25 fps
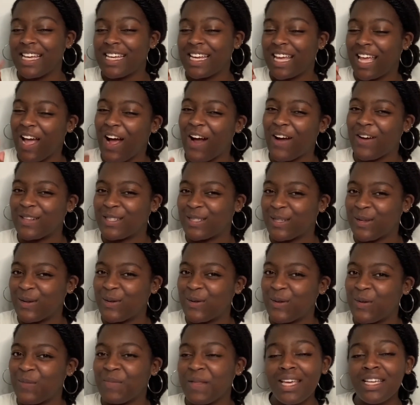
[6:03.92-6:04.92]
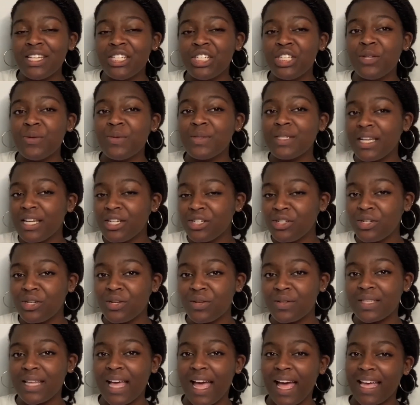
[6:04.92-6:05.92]
Cara's cool. She was
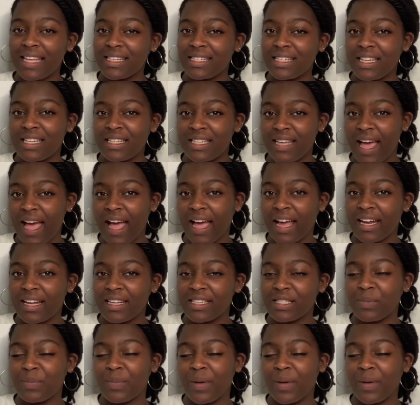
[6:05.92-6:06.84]
introduced as the antagonist,